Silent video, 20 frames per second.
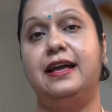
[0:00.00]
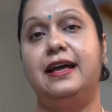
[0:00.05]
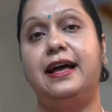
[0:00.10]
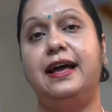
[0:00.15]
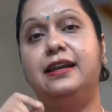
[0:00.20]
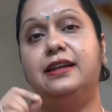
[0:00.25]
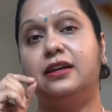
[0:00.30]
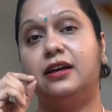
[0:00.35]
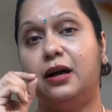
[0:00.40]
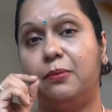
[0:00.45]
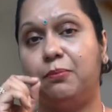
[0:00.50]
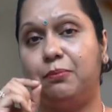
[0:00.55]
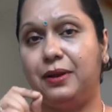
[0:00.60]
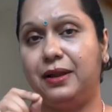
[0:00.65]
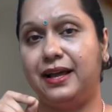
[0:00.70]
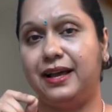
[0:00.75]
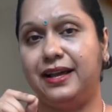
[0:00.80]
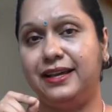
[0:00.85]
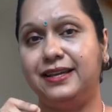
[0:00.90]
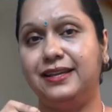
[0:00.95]
and
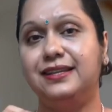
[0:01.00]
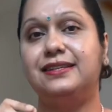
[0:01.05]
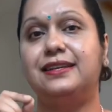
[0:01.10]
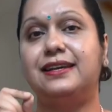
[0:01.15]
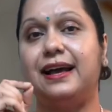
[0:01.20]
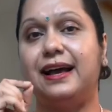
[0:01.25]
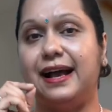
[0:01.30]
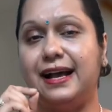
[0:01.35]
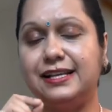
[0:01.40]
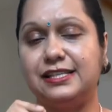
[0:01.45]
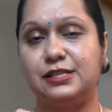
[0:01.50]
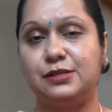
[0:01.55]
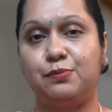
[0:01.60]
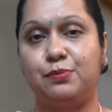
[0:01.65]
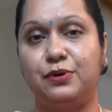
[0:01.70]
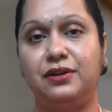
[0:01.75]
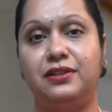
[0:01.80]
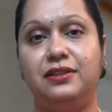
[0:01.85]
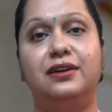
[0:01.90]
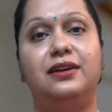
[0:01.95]
apply it as
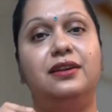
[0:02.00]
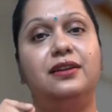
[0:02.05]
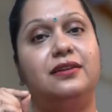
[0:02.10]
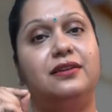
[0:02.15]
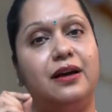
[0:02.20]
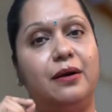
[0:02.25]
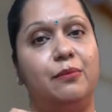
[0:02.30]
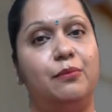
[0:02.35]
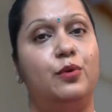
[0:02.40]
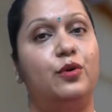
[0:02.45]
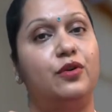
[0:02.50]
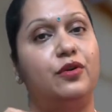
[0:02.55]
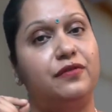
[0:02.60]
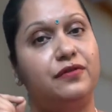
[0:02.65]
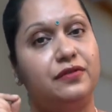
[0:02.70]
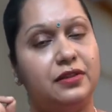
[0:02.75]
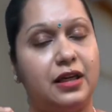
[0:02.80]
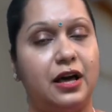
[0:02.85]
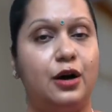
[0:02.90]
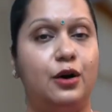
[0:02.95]
per the number of
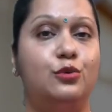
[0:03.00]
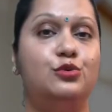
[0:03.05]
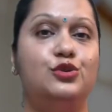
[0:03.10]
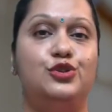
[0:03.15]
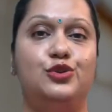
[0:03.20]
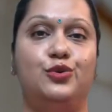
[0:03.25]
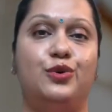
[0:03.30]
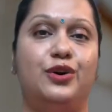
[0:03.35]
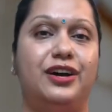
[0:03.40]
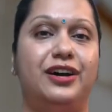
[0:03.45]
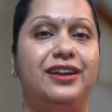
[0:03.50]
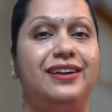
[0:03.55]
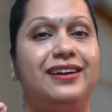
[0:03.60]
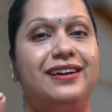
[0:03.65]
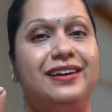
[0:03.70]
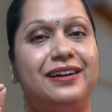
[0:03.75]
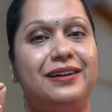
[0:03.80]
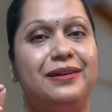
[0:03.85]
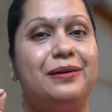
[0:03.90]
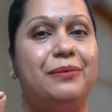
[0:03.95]
nouns you are
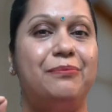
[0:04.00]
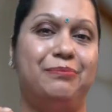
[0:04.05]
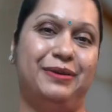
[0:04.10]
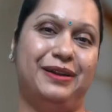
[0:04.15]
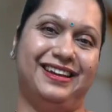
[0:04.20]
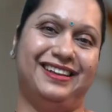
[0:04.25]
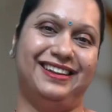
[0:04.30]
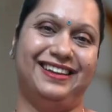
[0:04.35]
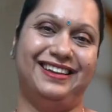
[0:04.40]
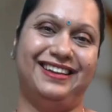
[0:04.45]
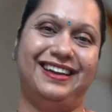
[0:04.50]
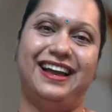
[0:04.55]
comparing,